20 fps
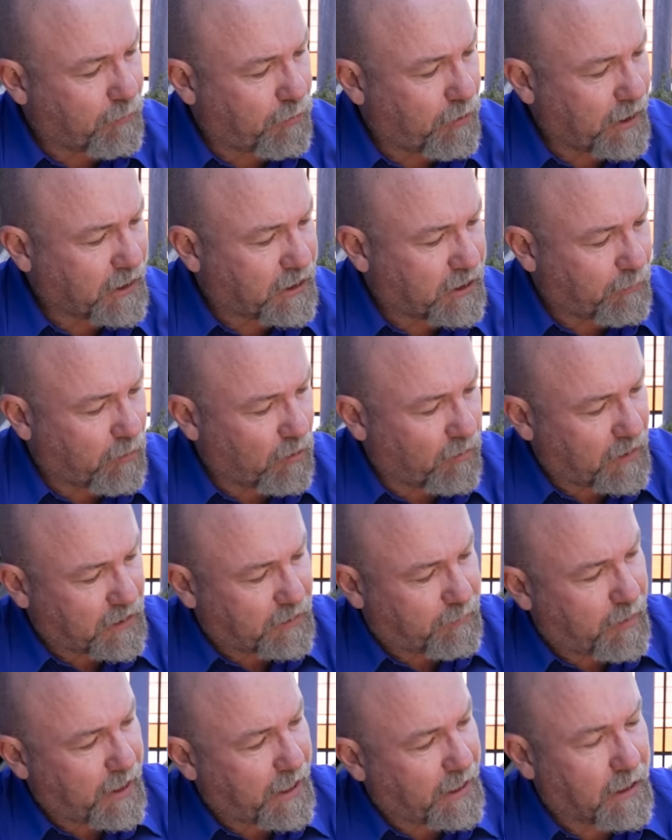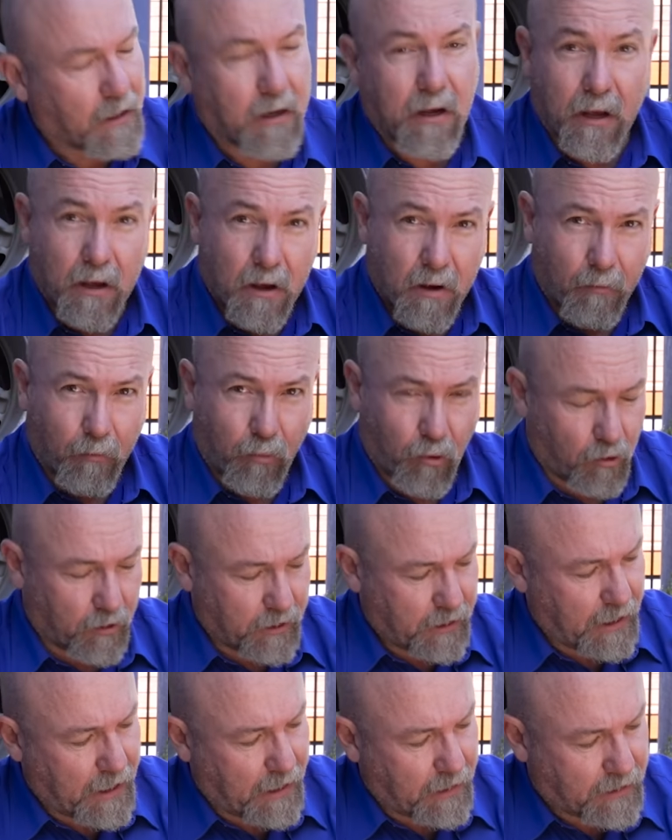principle that's been
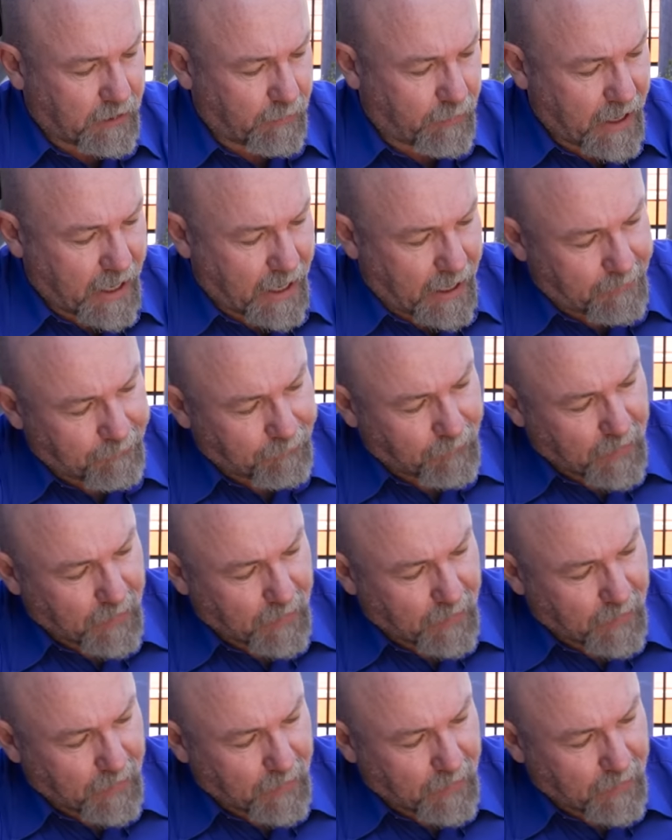brought to bear.